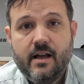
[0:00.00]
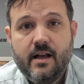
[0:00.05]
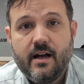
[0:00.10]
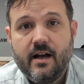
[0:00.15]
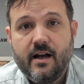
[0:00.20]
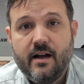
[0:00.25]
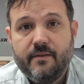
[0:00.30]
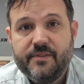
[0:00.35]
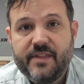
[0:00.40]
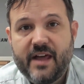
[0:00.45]

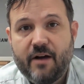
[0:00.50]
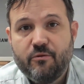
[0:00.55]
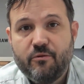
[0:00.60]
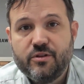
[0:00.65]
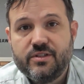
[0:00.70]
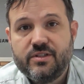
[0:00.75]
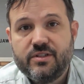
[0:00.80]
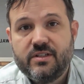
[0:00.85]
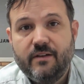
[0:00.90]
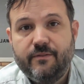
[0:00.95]
That
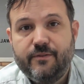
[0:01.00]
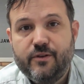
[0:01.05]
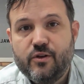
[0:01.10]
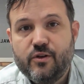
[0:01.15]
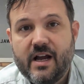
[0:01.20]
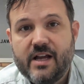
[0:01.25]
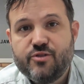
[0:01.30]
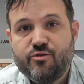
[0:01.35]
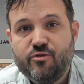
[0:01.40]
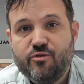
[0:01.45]
was, if you
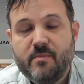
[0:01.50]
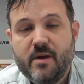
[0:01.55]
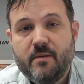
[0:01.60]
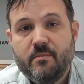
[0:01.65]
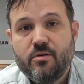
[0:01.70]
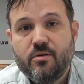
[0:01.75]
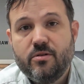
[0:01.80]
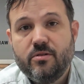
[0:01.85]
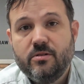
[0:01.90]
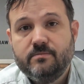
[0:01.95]
guys
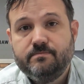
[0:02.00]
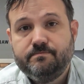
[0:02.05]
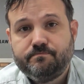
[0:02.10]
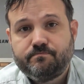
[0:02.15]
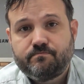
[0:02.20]
remember,